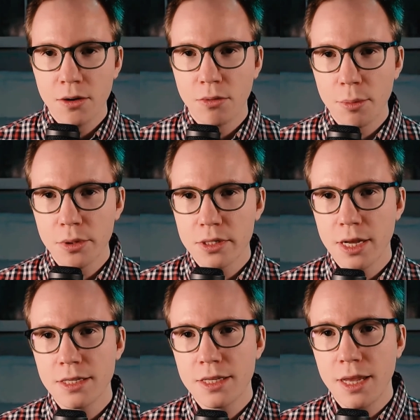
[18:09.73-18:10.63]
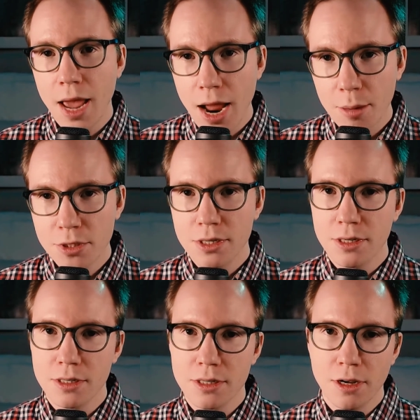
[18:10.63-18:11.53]
represents the
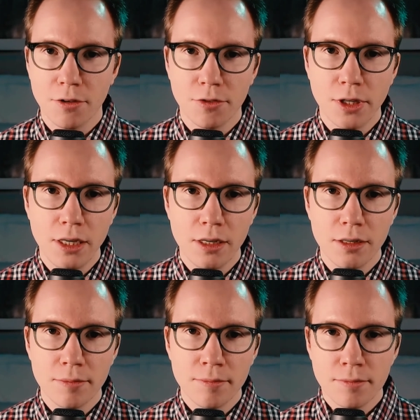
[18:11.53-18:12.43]
absence of heat,